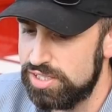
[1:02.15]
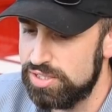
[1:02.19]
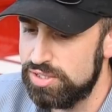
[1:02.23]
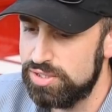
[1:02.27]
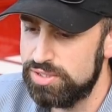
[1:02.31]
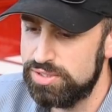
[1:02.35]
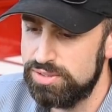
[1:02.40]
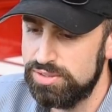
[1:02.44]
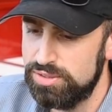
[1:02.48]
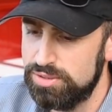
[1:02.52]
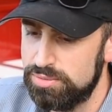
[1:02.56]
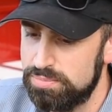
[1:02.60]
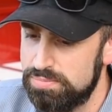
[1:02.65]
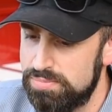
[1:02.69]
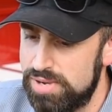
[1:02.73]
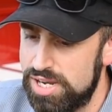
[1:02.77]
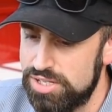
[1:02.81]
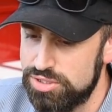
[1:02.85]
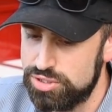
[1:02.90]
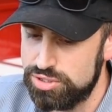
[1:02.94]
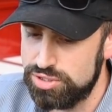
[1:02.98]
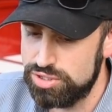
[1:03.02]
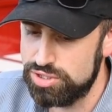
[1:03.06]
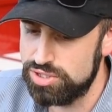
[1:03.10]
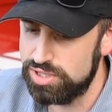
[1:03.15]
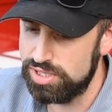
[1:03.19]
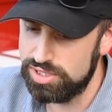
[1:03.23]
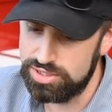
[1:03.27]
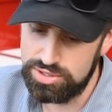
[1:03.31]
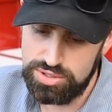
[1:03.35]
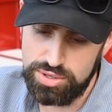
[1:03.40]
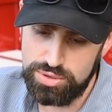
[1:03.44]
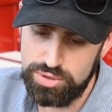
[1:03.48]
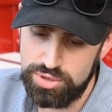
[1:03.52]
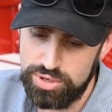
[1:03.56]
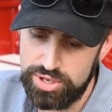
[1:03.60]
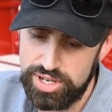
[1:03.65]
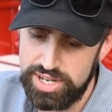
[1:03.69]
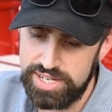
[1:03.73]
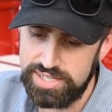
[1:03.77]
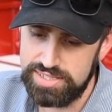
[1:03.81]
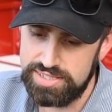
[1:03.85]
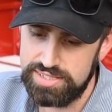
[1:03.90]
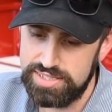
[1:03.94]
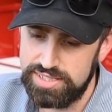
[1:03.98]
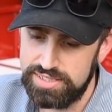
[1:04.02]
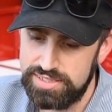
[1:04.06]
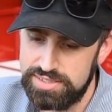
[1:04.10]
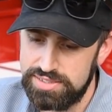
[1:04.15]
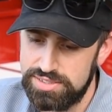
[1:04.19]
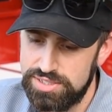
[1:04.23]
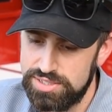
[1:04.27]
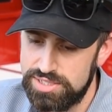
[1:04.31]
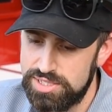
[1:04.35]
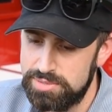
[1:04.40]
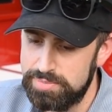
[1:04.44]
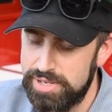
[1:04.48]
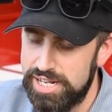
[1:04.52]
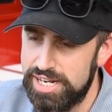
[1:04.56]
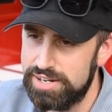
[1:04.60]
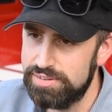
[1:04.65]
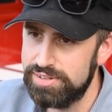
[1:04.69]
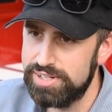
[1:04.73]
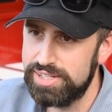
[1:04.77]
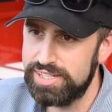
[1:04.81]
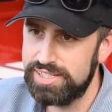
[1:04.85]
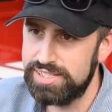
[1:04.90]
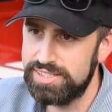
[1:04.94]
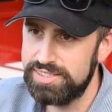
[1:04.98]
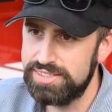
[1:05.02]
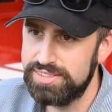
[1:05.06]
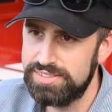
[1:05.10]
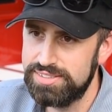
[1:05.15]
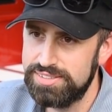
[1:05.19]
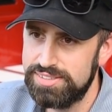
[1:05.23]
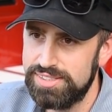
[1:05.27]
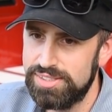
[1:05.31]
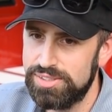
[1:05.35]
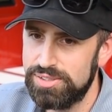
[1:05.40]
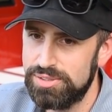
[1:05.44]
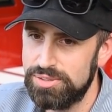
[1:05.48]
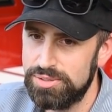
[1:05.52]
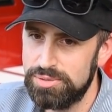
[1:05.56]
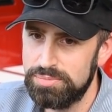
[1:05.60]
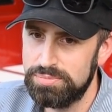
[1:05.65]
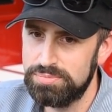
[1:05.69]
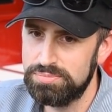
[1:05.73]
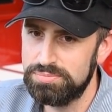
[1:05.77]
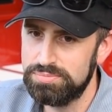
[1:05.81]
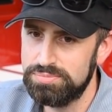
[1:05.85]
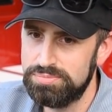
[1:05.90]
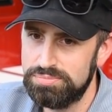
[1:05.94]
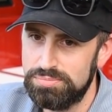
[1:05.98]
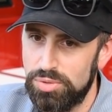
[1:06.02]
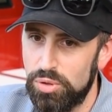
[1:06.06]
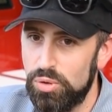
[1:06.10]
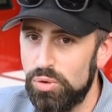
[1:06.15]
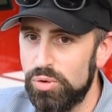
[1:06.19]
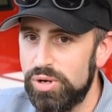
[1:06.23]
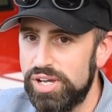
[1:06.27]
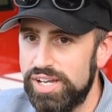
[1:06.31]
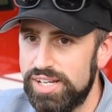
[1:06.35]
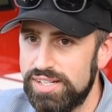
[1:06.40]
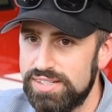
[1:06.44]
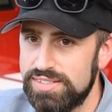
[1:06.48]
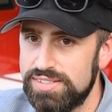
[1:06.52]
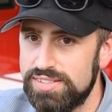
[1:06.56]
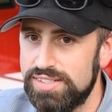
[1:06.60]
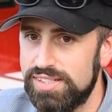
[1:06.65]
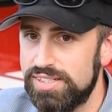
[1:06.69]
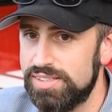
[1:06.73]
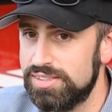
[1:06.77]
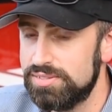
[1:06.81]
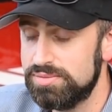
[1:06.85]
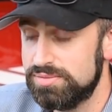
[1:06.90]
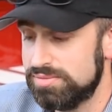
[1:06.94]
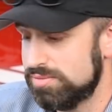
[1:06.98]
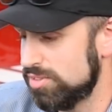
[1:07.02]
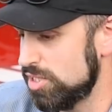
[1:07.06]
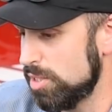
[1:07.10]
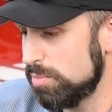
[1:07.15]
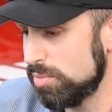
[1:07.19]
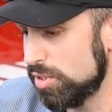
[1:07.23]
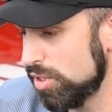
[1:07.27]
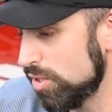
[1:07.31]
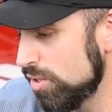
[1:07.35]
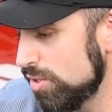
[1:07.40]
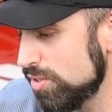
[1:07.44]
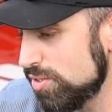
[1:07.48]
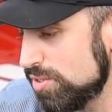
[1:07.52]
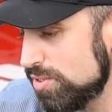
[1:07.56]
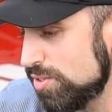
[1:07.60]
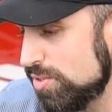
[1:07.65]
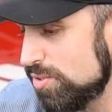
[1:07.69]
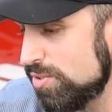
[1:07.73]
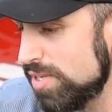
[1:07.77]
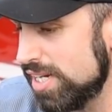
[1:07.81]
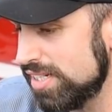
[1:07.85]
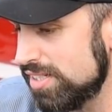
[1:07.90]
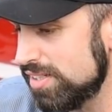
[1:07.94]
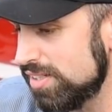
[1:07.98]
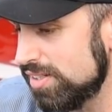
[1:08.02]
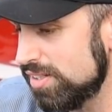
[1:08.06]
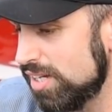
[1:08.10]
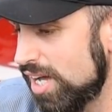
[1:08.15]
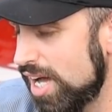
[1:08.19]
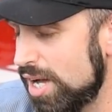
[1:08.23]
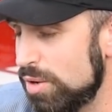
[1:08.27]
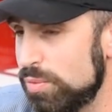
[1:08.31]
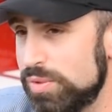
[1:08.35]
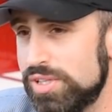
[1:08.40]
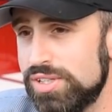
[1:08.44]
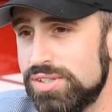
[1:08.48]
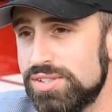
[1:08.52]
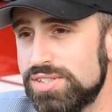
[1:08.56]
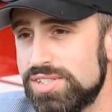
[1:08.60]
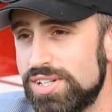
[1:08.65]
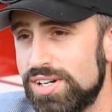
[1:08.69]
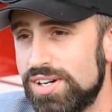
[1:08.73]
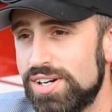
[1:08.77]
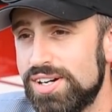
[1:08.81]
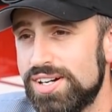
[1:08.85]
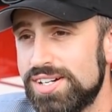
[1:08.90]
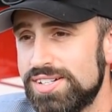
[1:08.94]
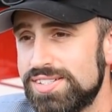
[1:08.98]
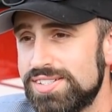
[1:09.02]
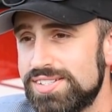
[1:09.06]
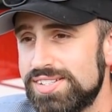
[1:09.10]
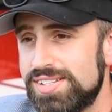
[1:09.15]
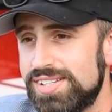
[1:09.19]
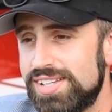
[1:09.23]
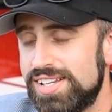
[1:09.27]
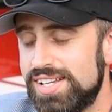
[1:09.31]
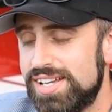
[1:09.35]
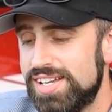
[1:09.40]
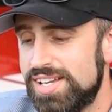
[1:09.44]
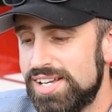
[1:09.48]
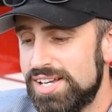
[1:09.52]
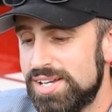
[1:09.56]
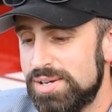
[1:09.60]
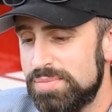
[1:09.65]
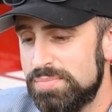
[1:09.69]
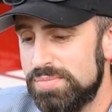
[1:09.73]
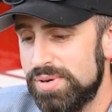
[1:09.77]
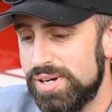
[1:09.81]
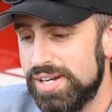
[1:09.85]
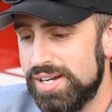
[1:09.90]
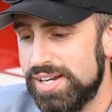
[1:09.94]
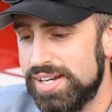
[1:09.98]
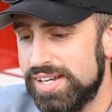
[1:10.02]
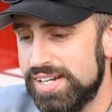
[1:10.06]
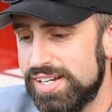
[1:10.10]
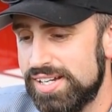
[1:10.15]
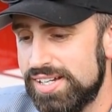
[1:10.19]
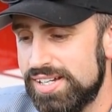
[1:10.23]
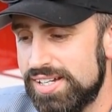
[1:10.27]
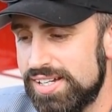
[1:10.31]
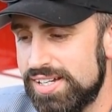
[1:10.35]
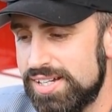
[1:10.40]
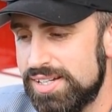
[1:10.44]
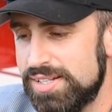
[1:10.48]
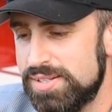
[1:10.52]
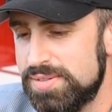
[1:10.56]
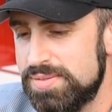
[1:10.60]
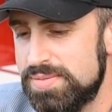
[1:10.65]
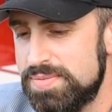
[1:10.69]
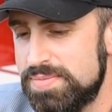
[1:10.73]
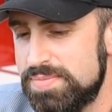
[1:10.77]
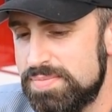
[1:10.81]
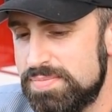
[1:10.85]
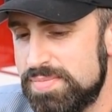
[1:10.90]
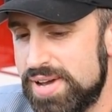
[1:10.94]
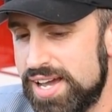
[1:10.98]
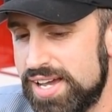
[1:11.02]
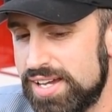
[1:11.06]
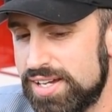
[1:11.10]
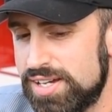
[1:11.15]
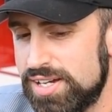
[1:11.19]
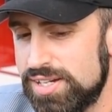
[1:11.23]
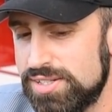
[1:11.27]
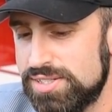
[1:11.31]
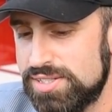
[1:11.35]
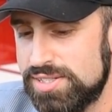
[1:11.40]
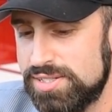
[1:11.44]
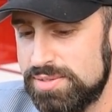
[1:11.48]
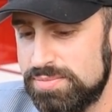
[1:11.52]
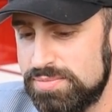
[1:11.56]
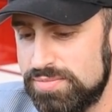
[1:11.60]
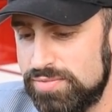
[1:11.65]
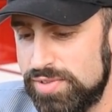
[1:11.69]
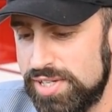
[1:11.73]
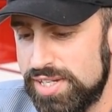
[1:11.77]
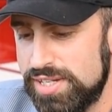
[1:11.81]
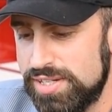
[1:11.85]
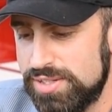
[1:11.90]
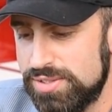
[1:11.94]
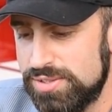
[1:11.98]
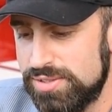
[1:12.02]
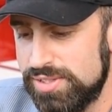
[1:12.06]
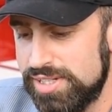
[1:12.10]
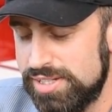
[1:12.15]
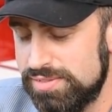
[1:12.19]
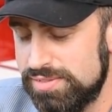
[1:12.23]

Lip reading: you know, little monster truck toys, and just about every little boy and some girls too had the Hot Wheels cars. But my custom vehicle